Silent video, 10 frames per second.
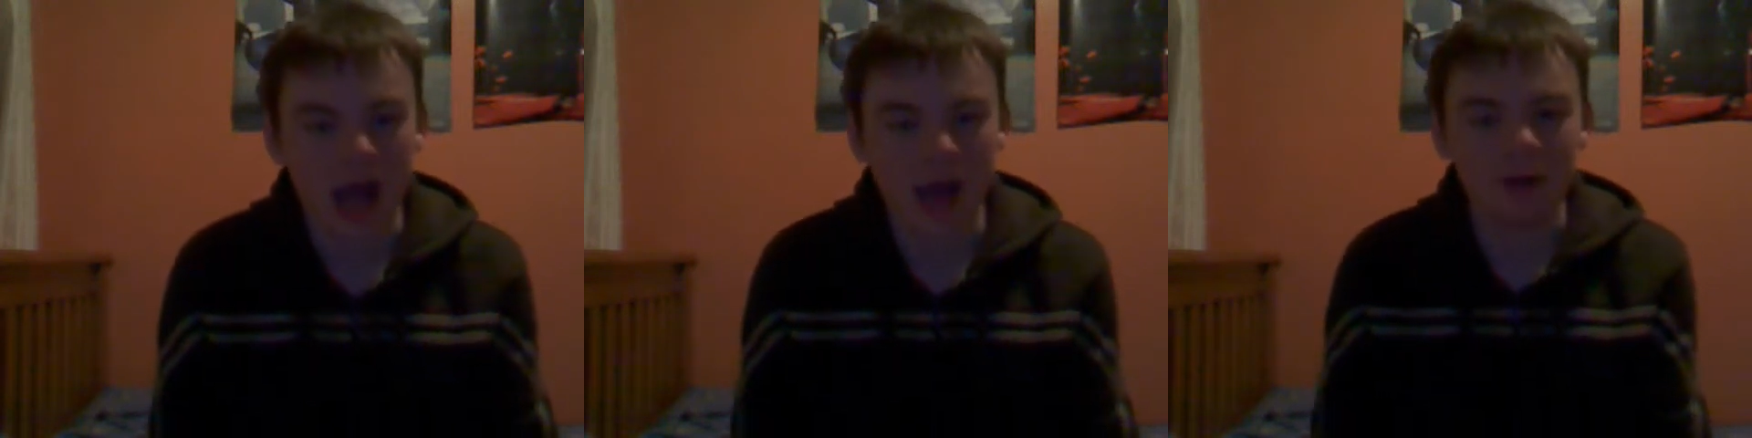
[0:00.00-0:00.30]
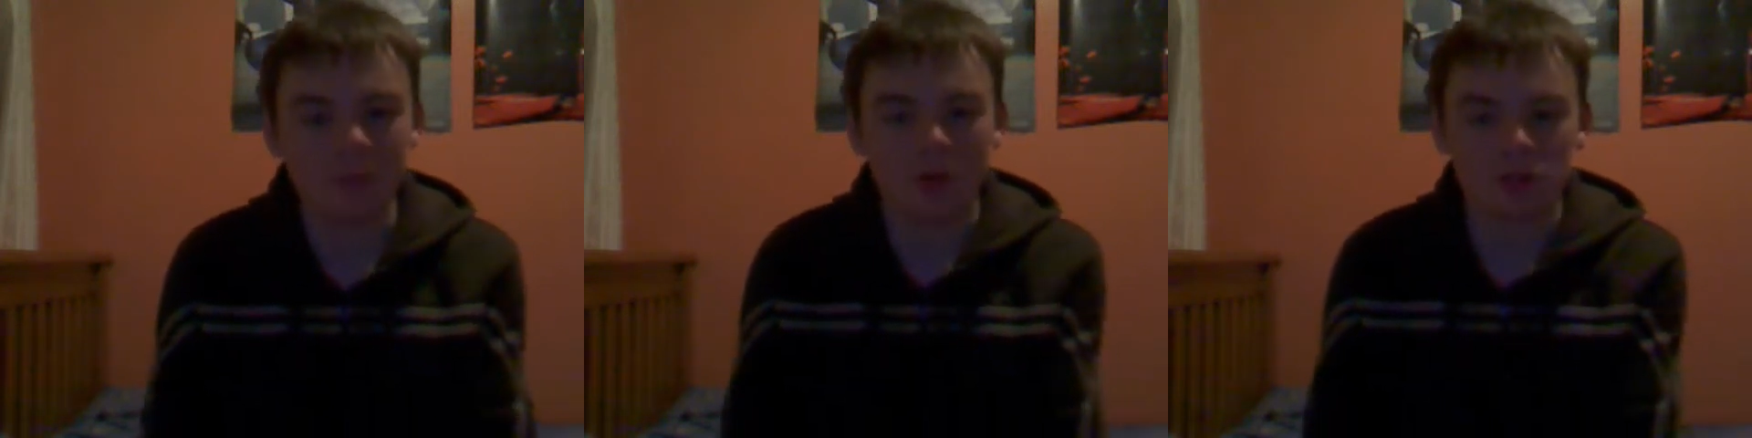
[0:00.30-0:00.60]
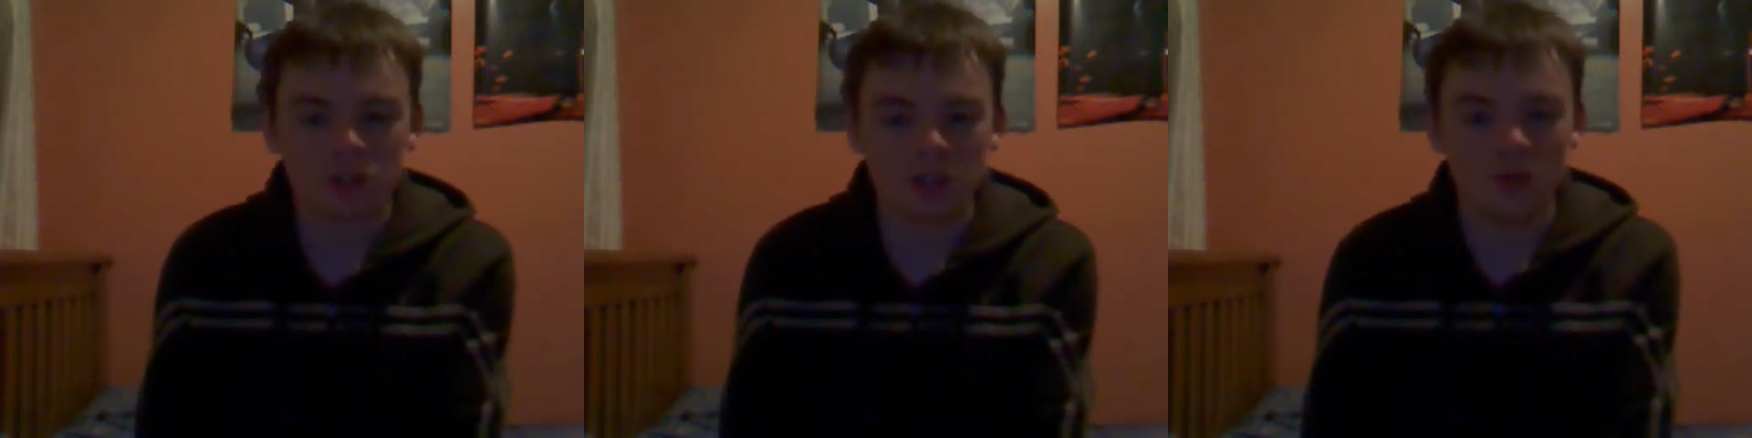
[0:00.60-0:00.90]
I will
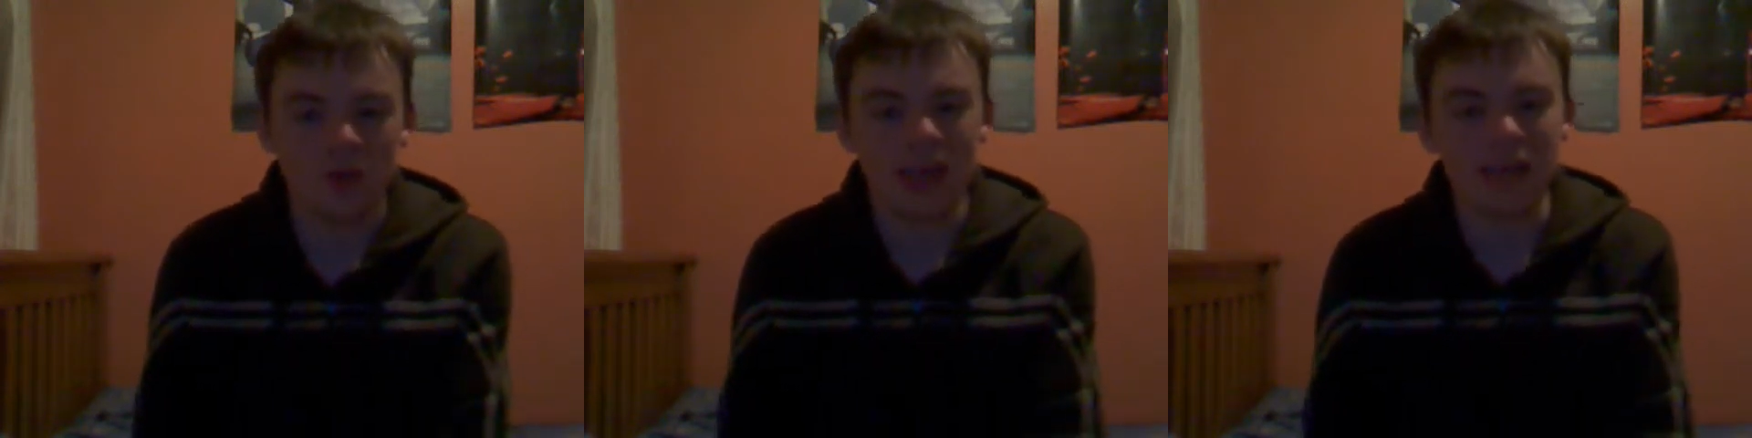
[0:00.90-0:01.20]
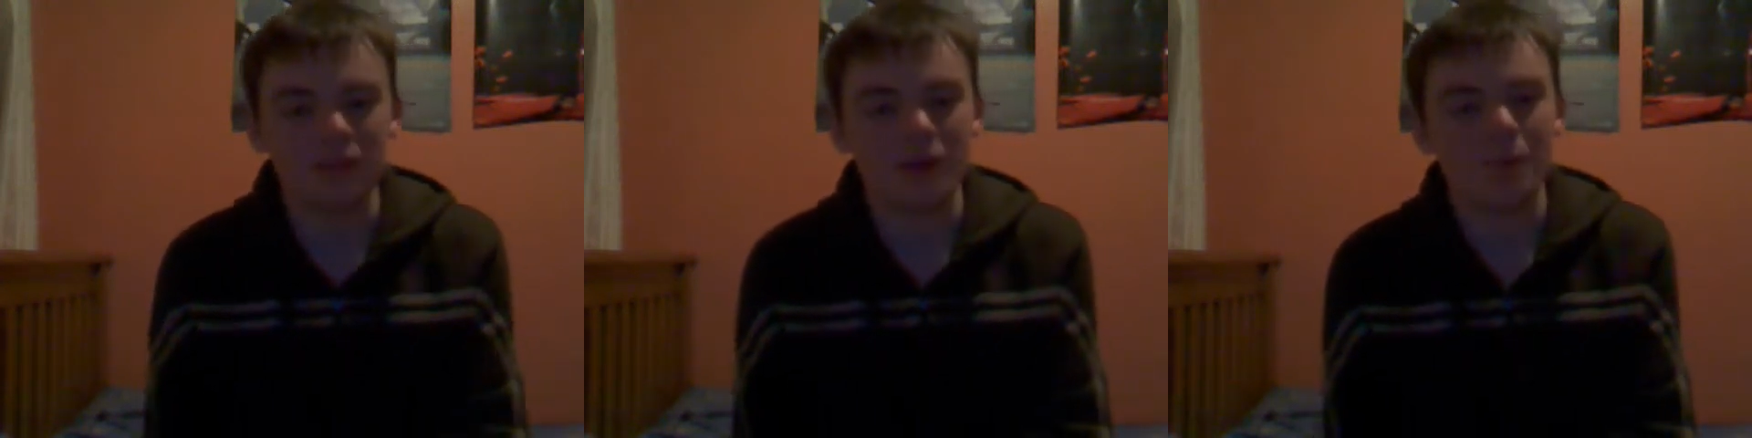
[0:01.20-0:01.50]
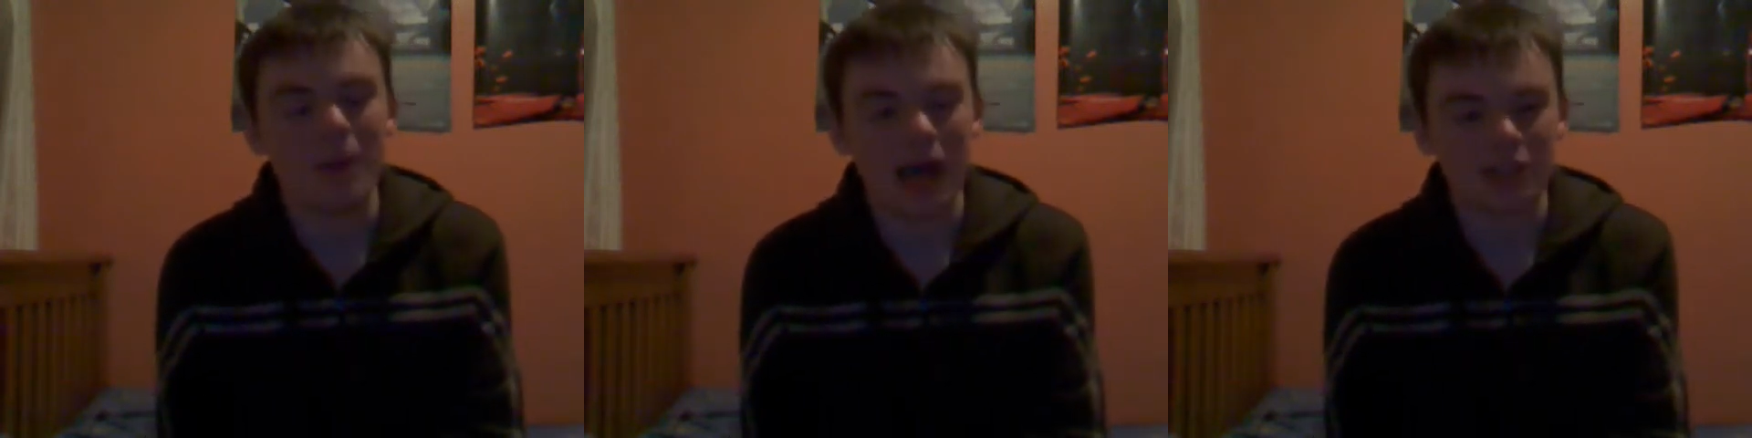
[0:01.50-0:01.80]
put you in
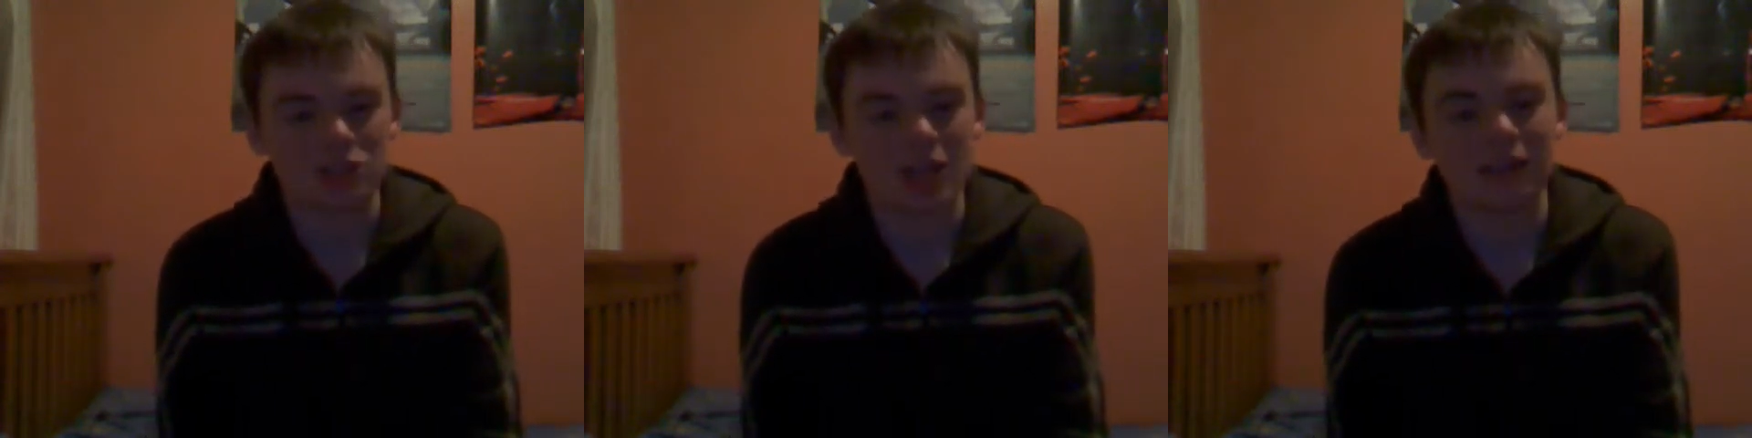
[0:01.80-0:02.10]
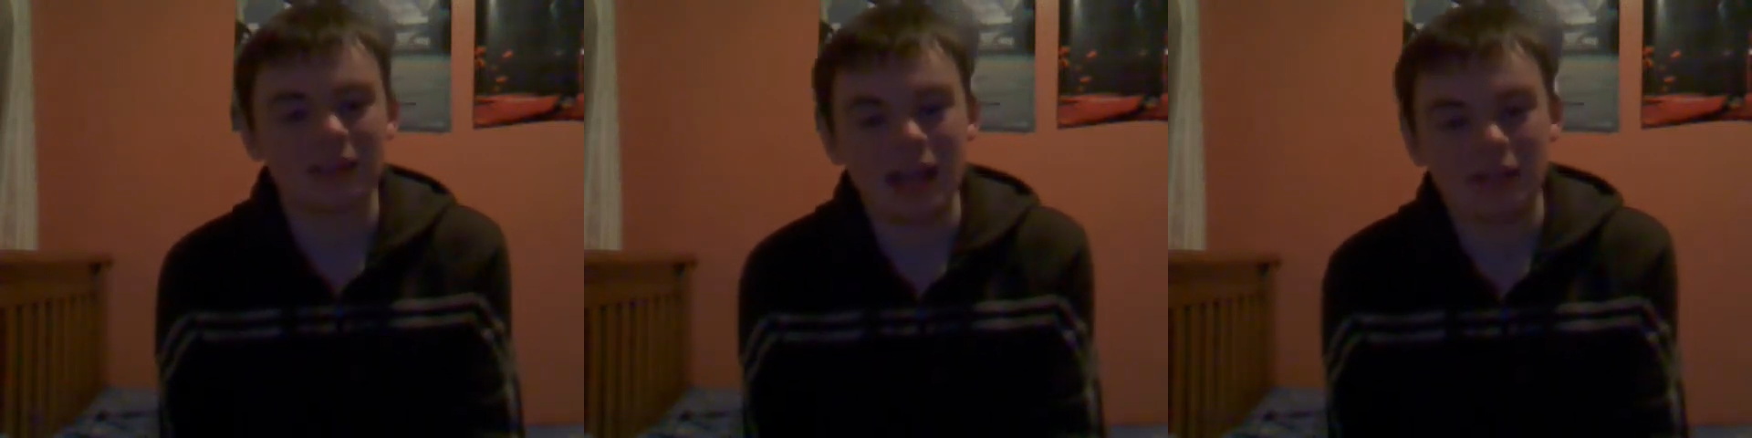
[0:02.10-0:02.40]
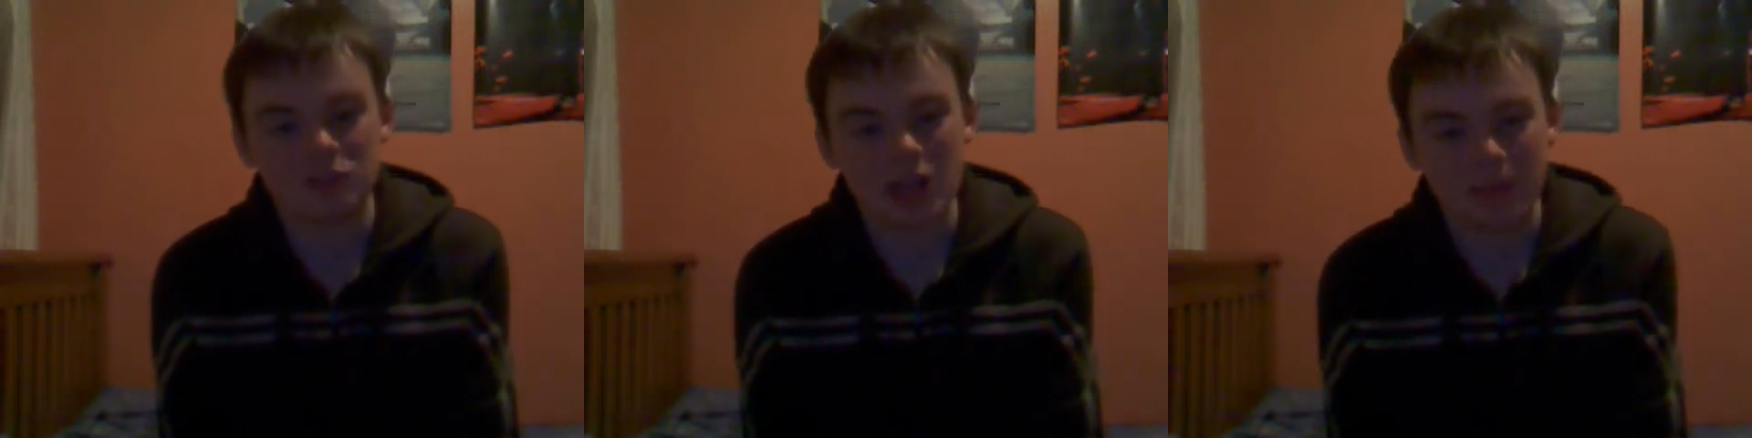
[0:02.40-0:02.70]
the match at
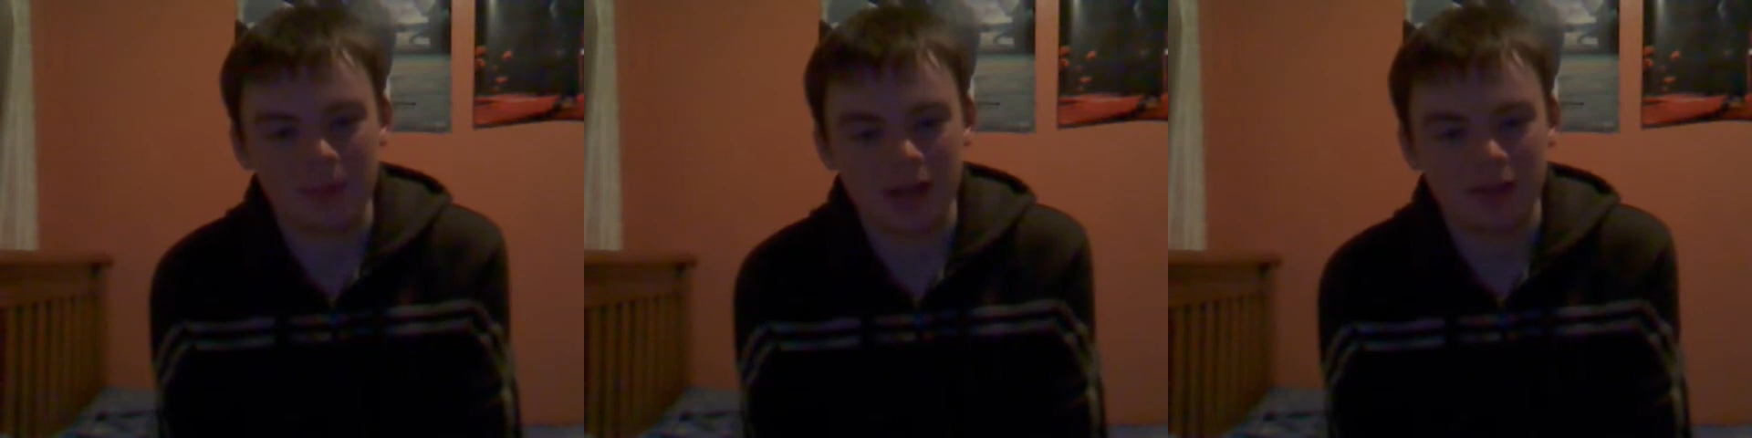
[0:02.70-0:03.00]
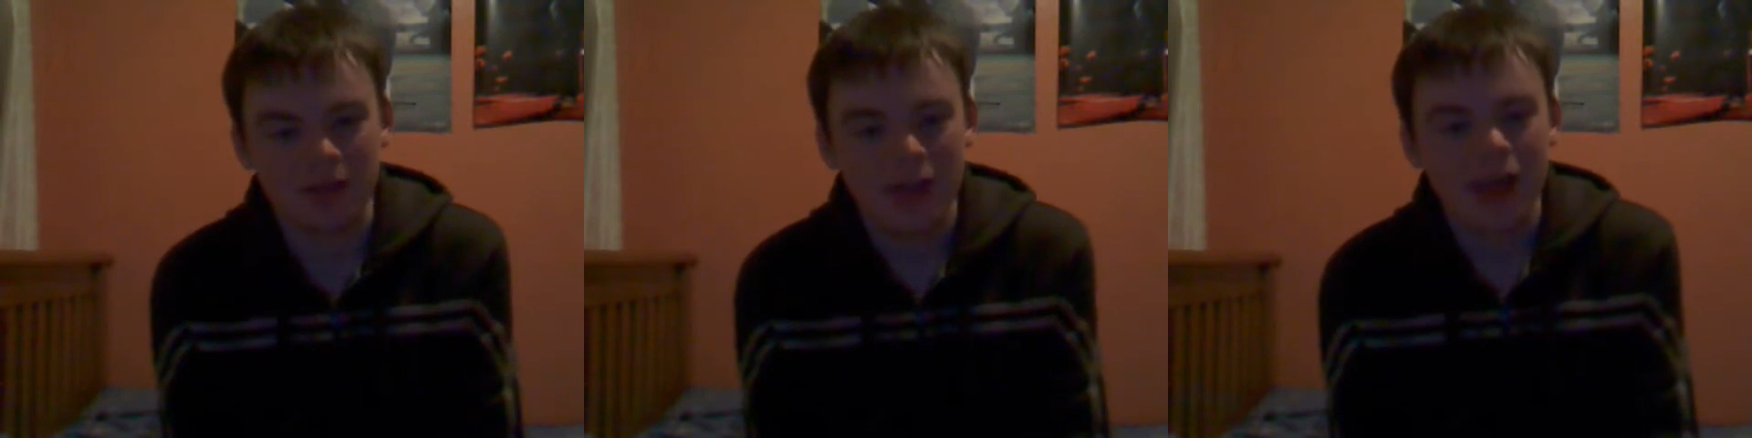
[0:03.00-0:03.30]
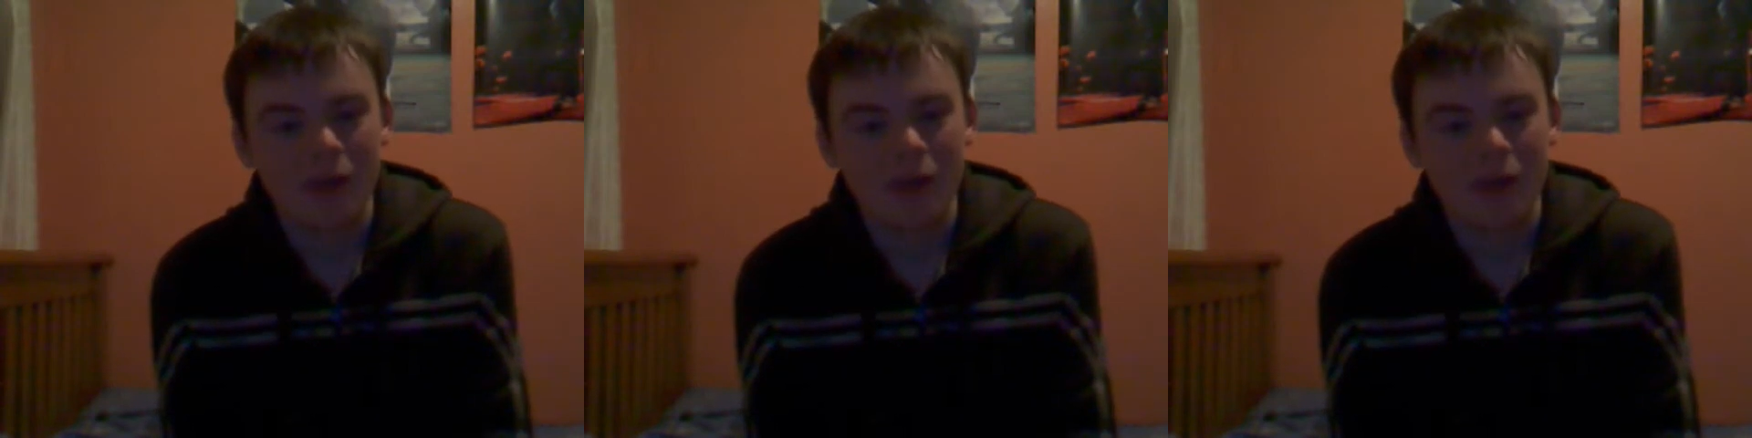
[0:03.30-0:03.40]
Night of Champions